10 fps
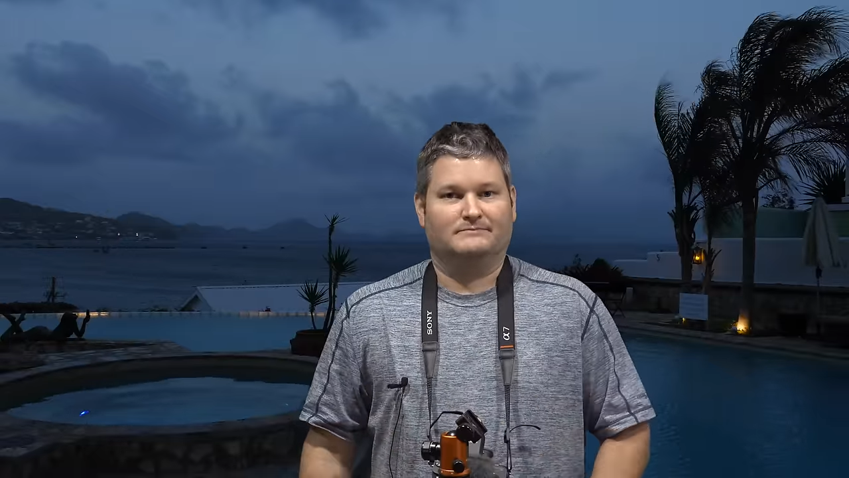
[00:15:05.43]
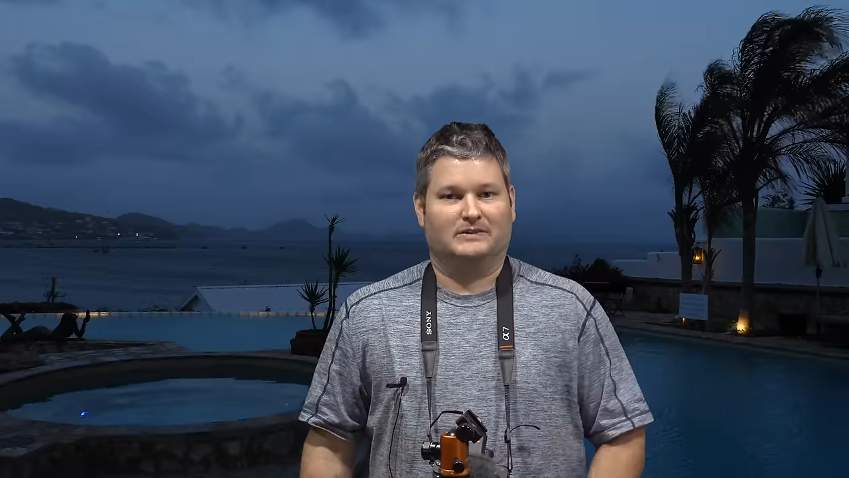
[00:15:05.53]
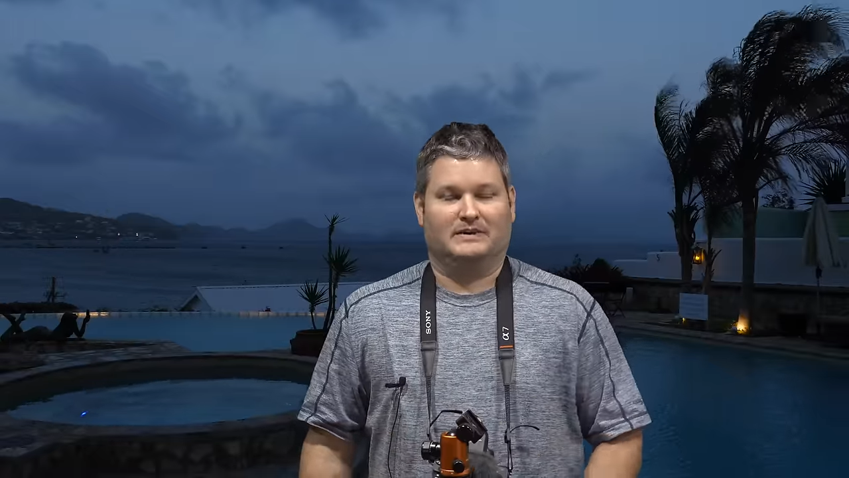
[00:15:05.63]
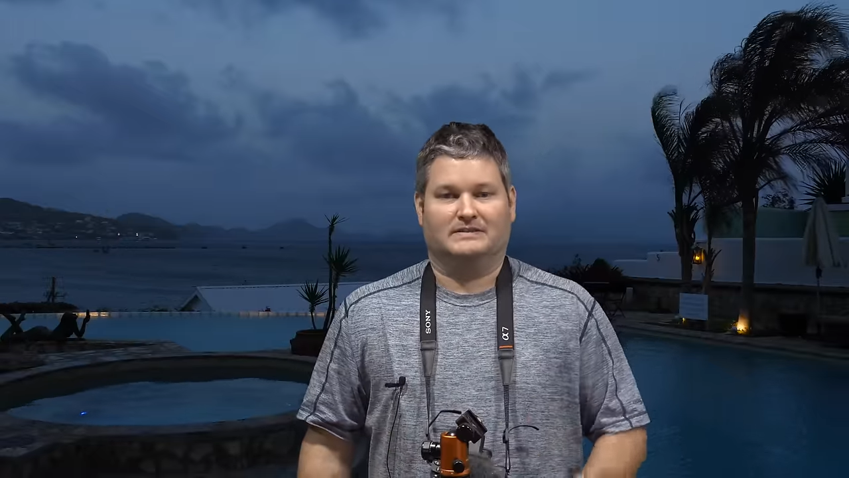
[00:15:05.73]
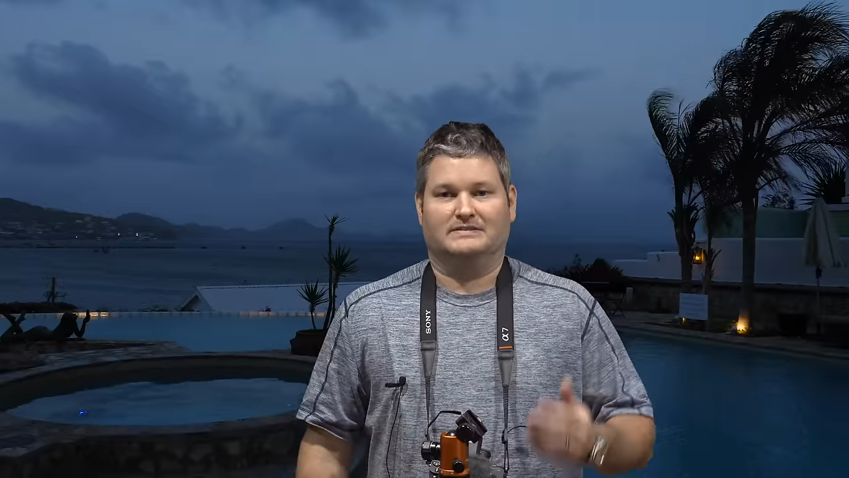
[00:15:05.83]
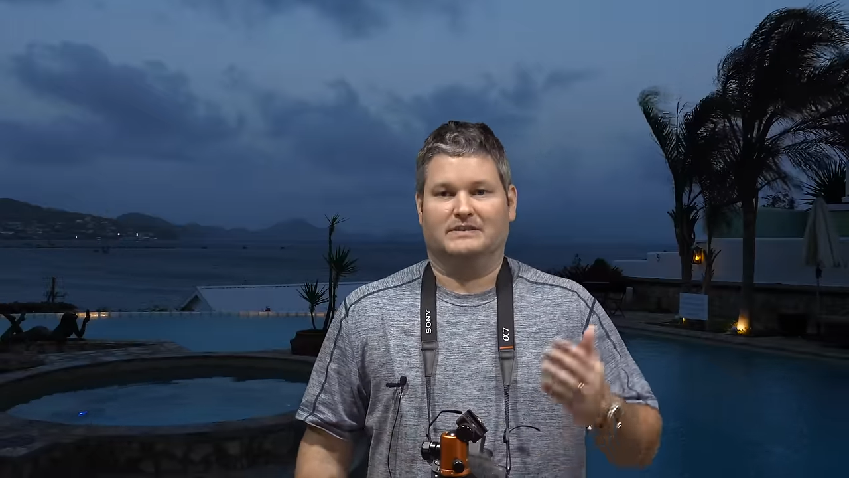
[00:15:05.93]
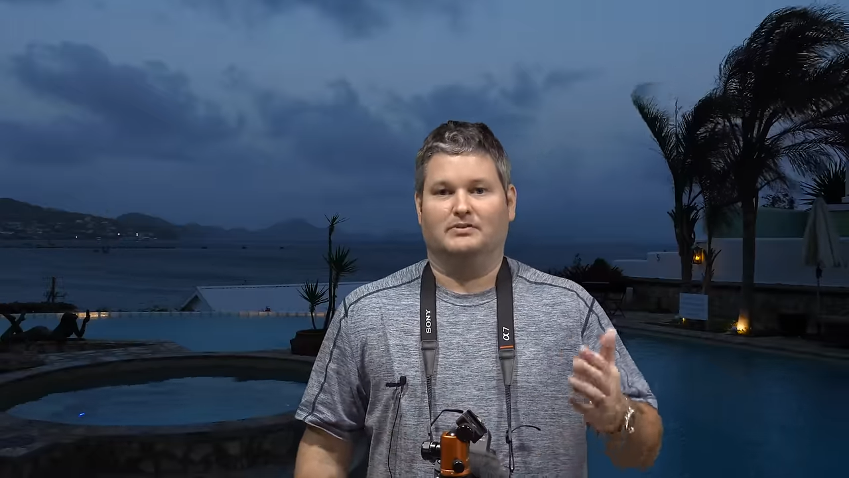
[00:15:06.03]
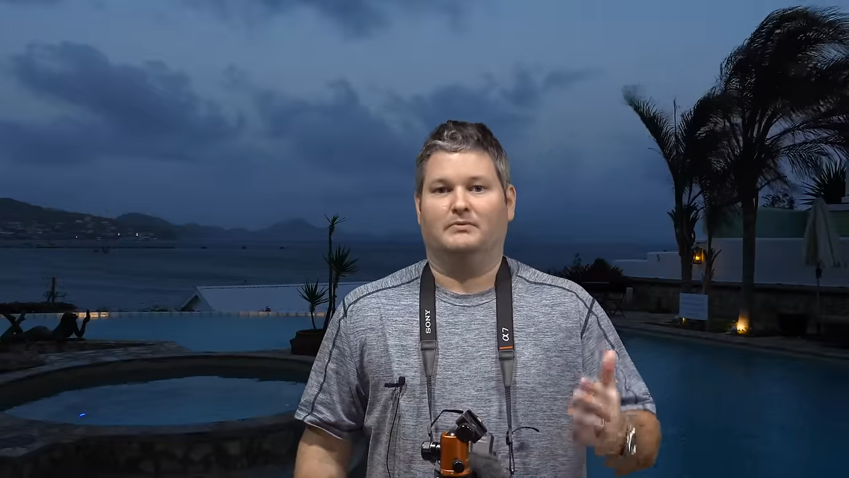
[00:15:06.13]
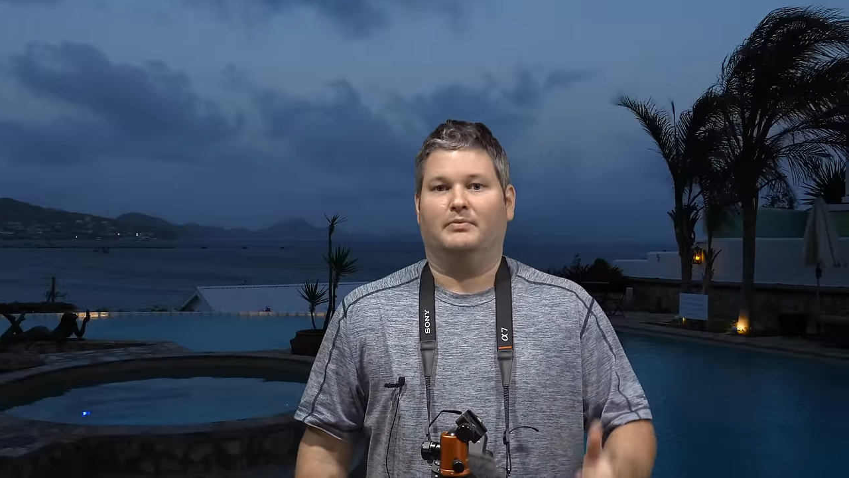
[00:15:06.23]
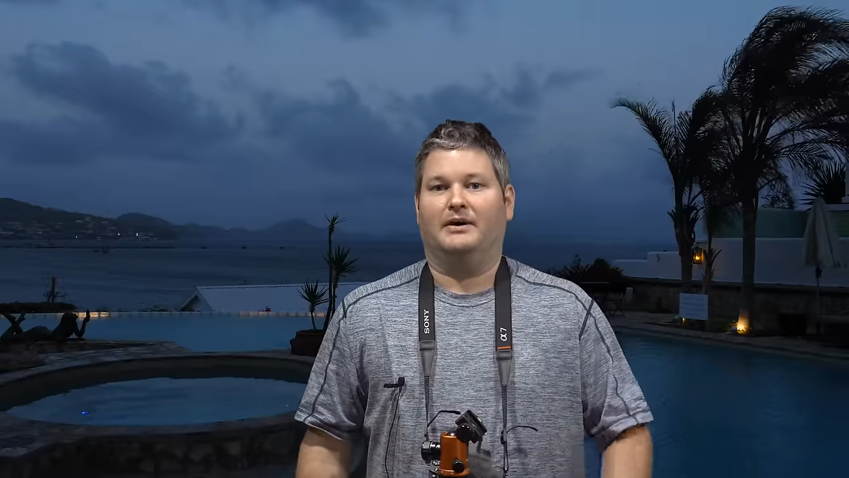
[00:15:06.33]
Going to
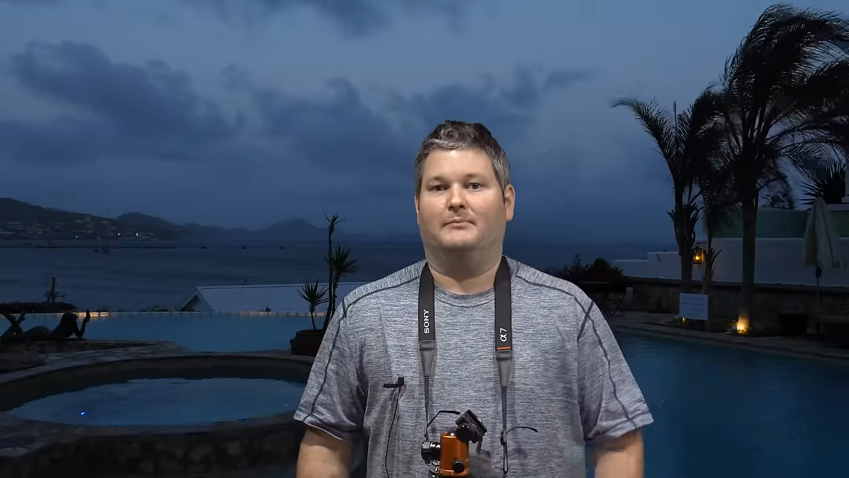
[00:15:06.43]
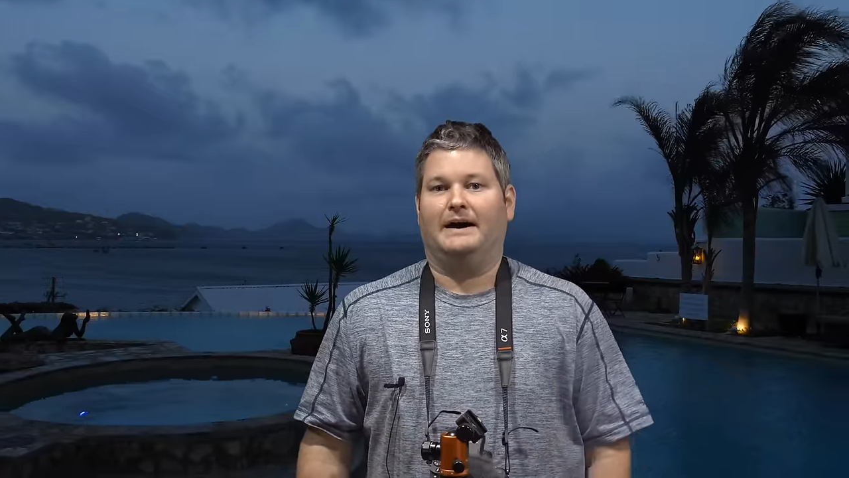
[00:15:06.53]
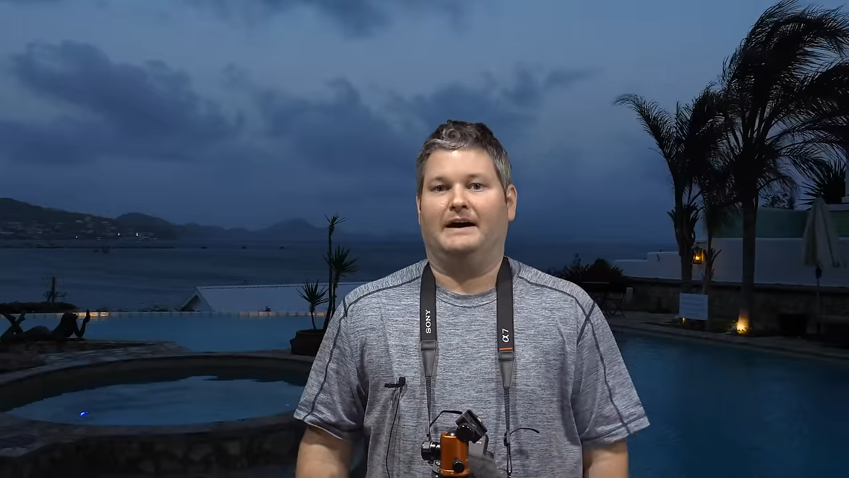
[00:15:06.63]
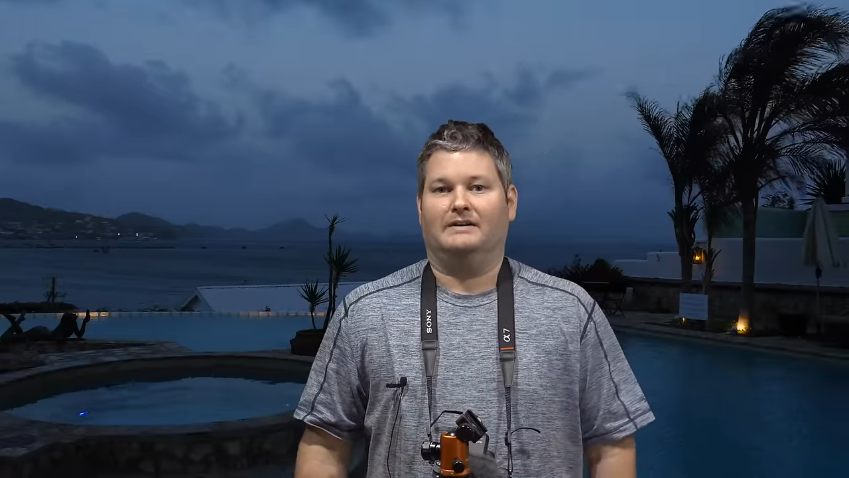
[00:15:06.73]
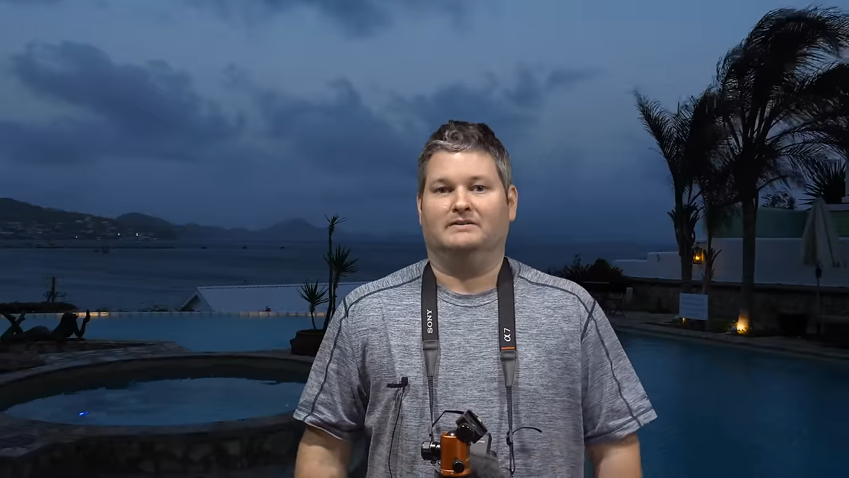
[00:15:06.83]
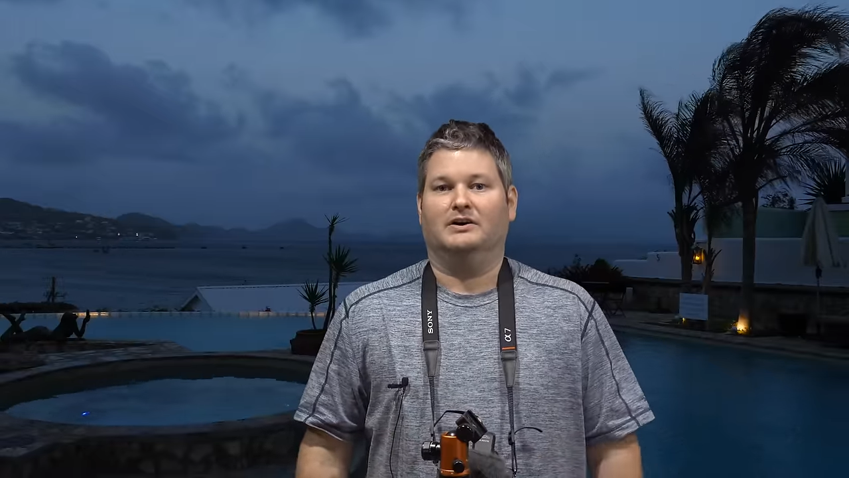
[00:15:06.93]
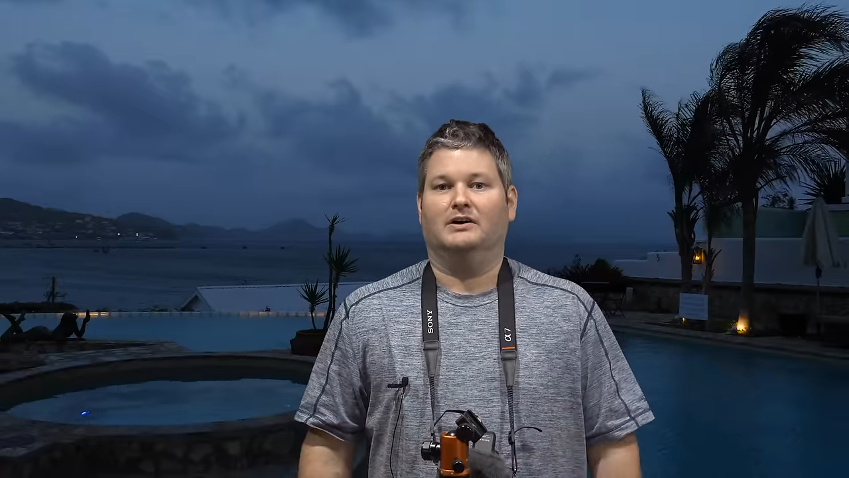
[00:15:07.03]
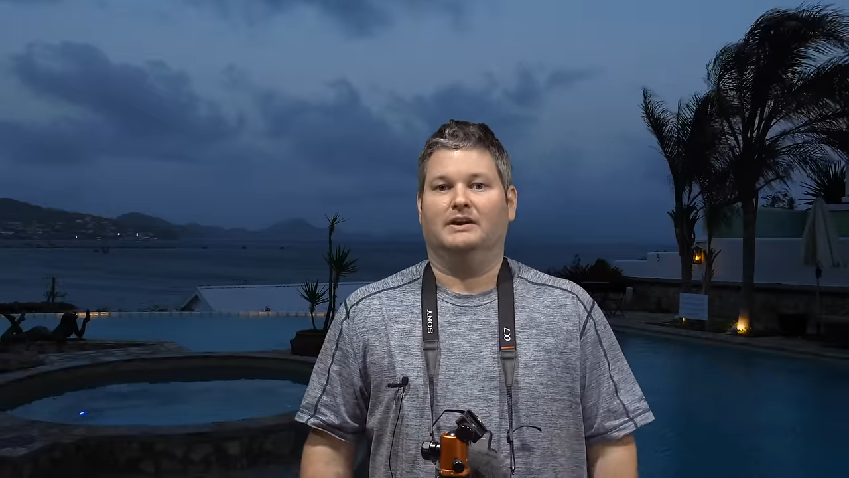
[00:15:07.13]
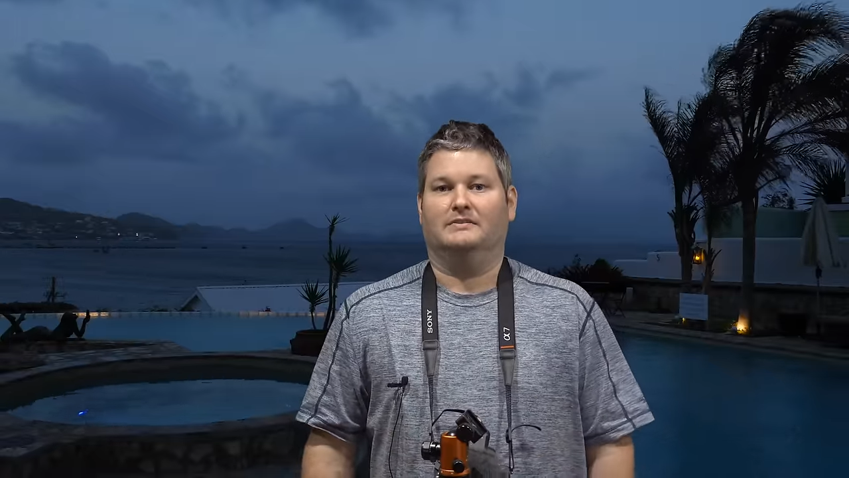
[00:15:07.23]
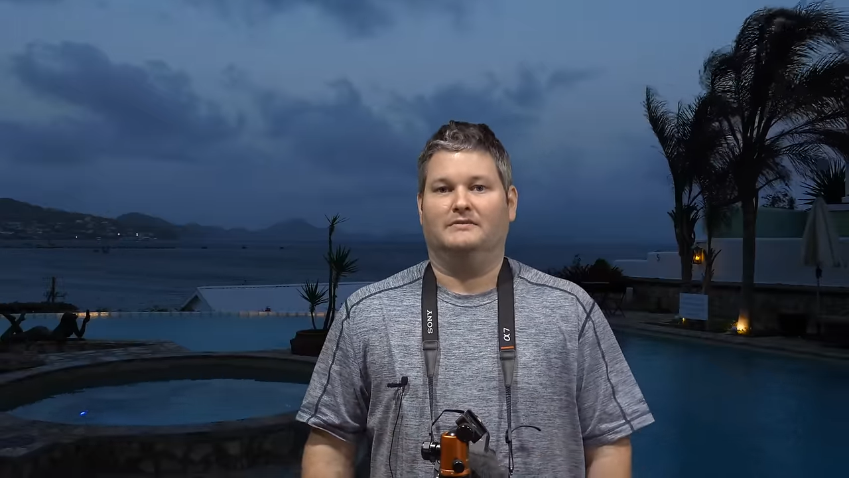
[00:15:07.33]
continue to pump out a ton of